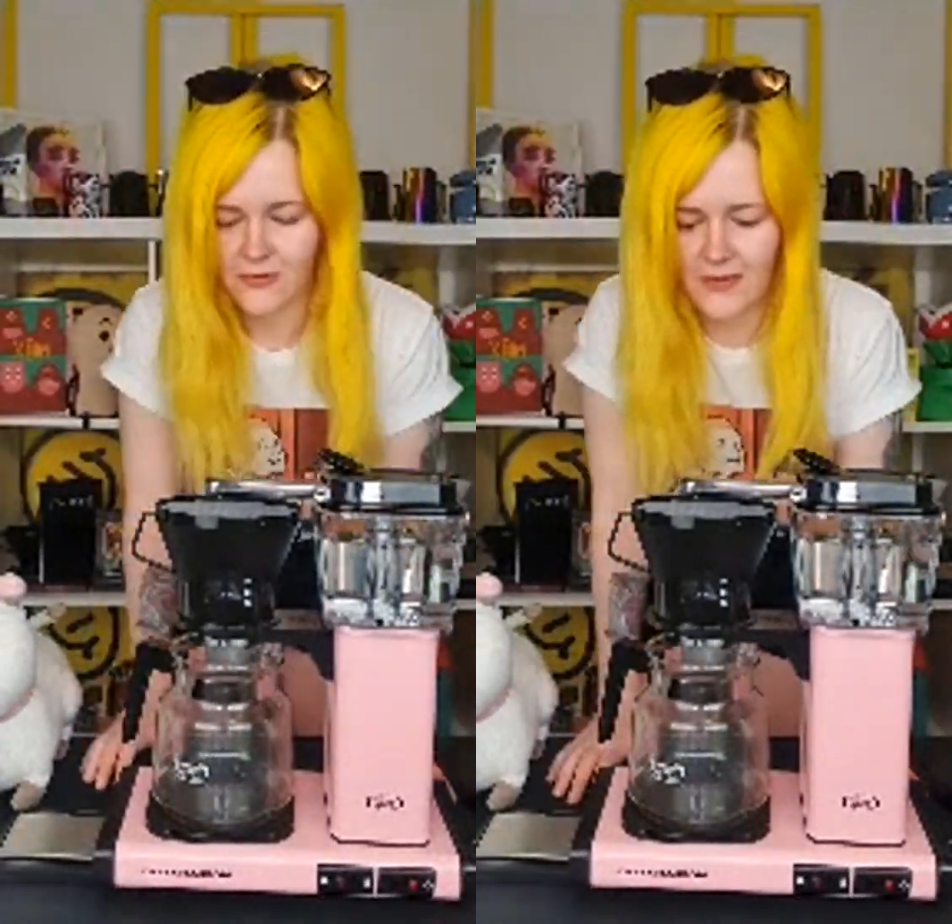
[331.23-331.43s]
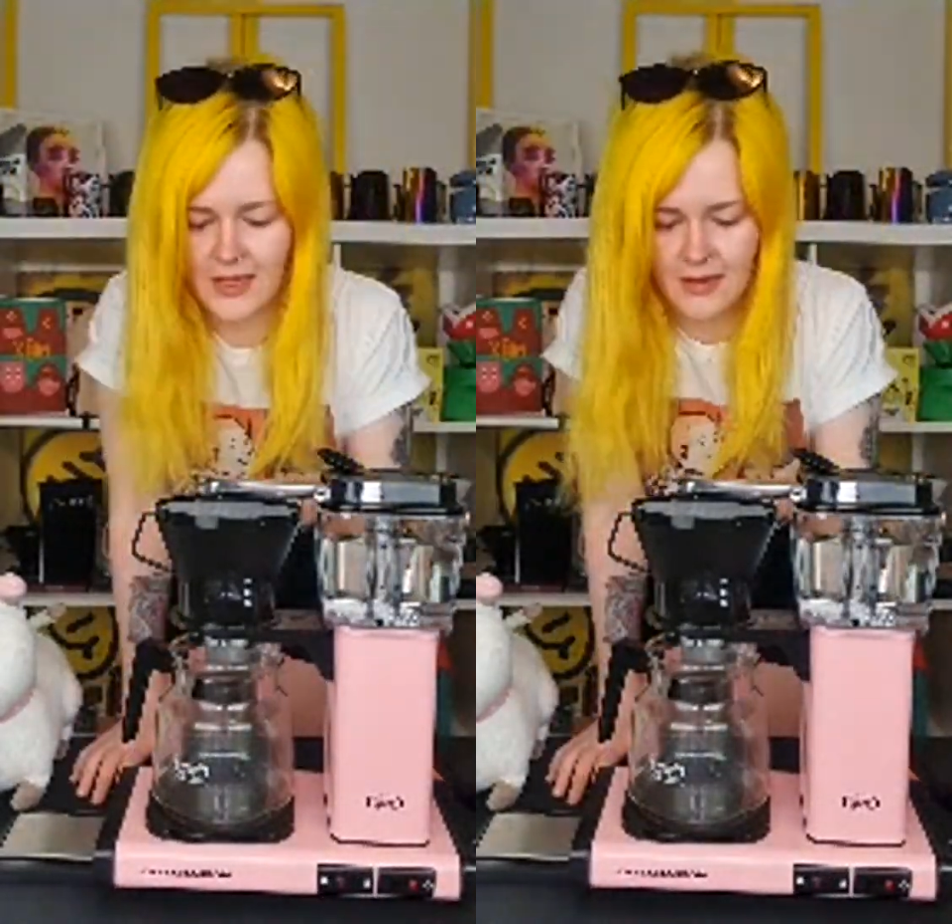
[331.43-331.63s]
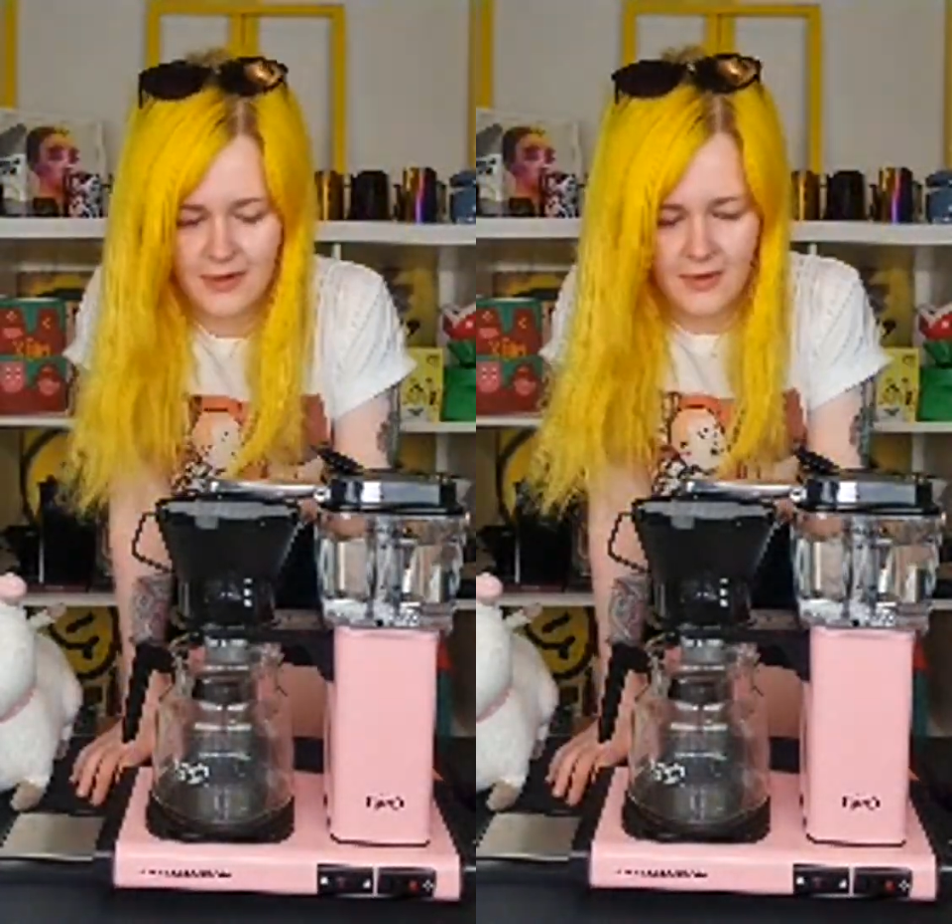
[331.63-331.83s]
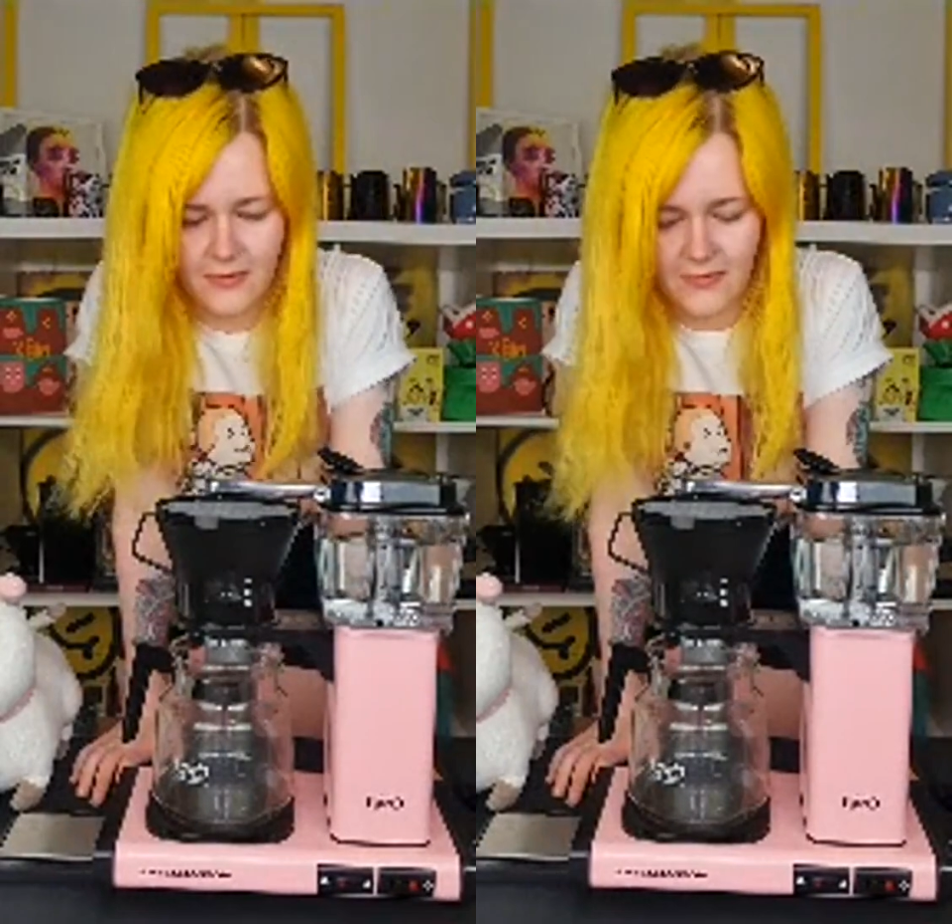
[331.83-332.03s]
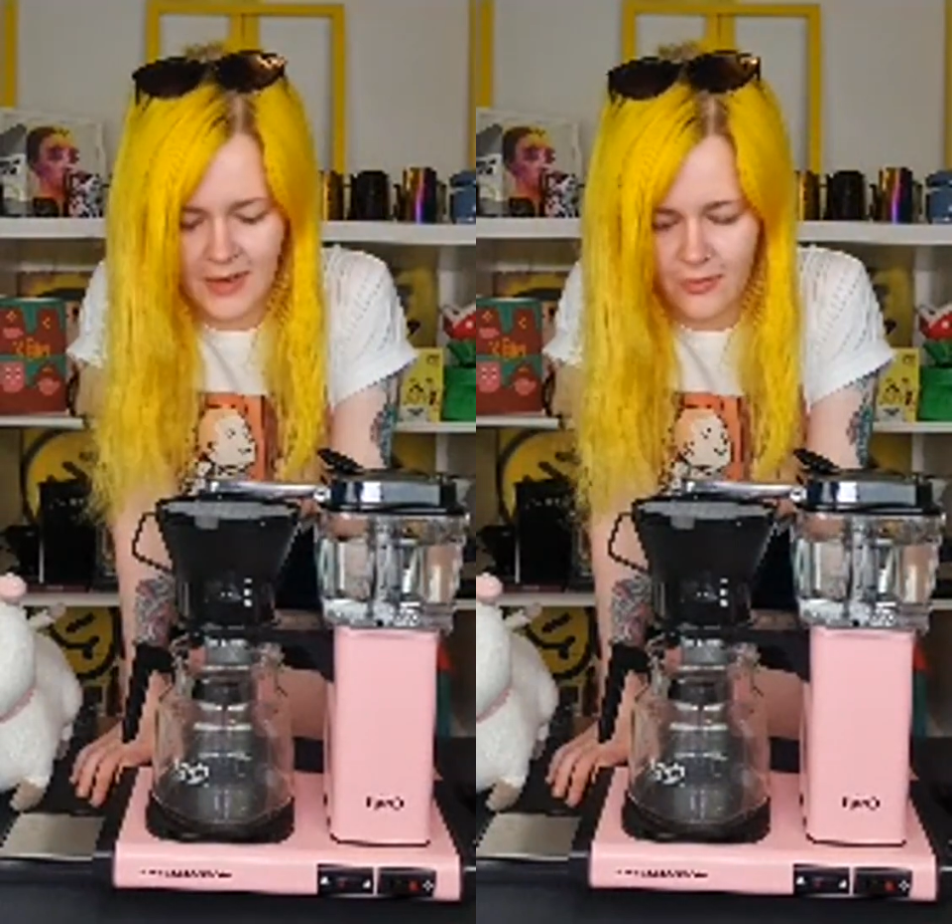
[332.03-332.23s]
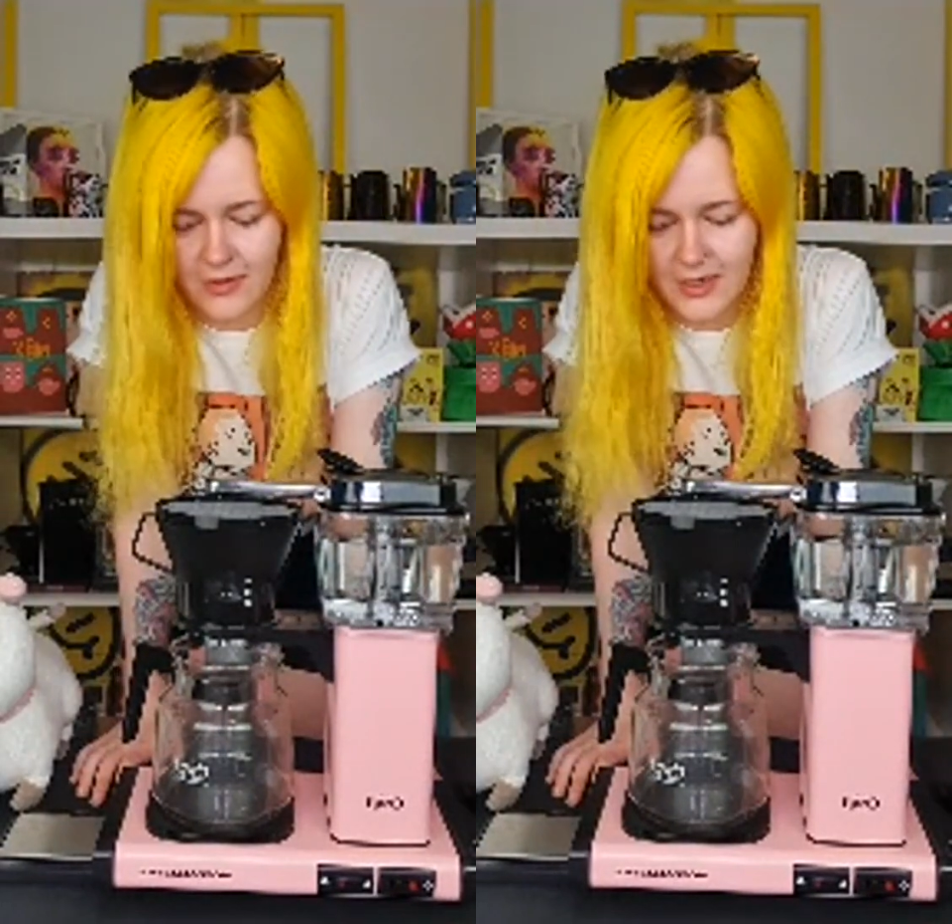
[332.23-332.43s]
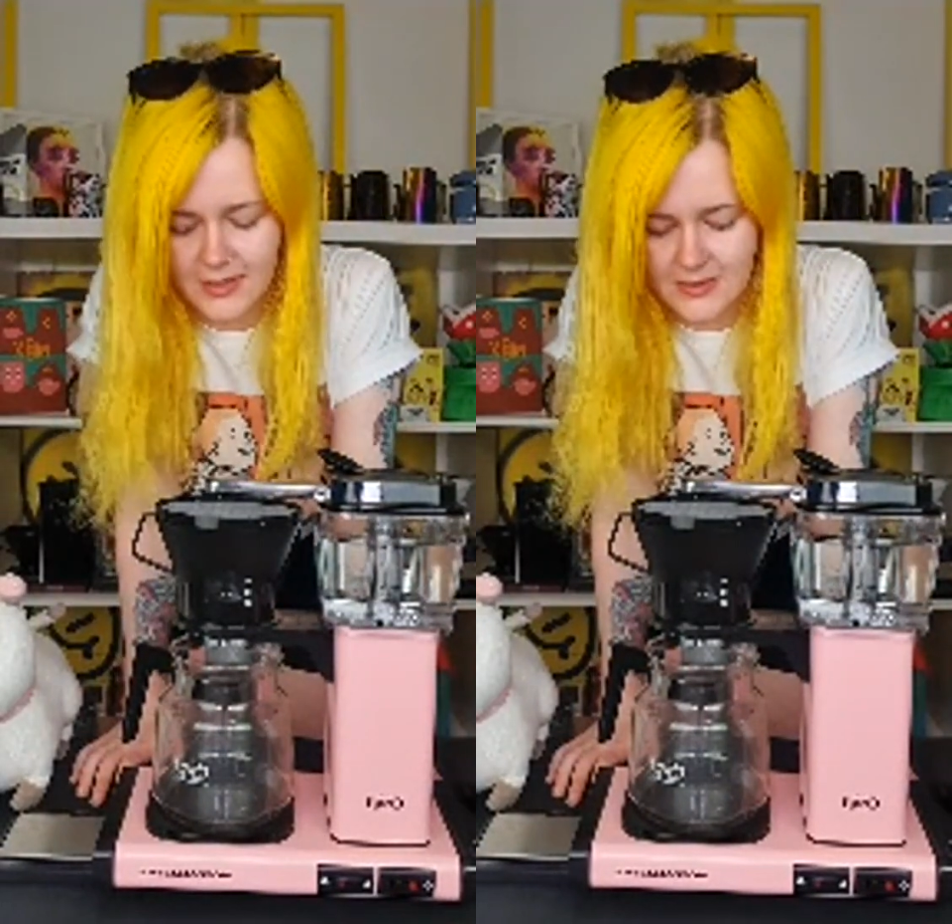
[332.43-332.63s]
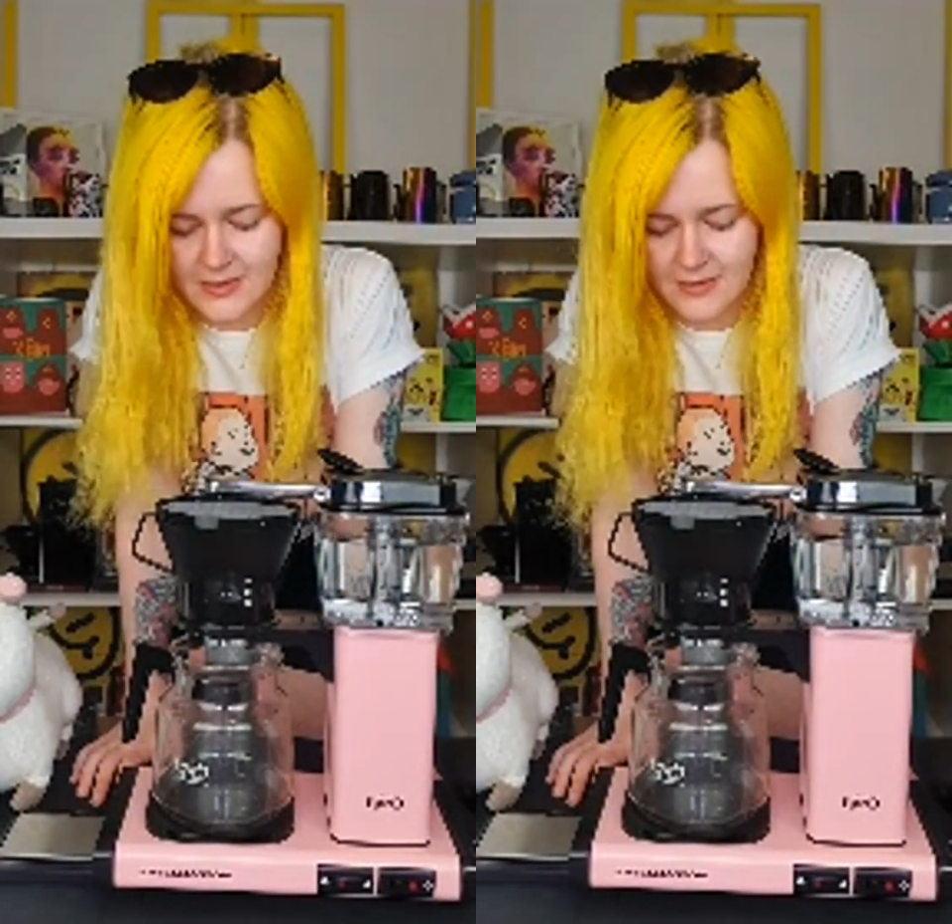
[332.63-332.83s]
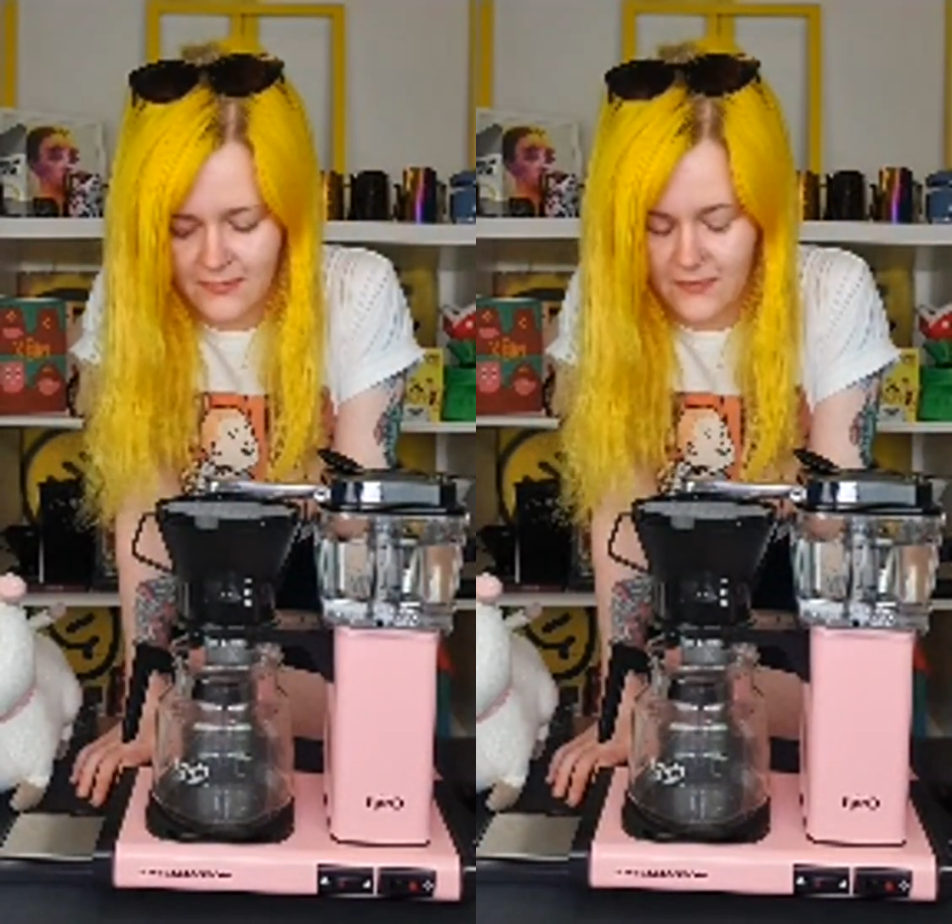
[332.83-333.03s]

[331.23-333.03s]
fan of their products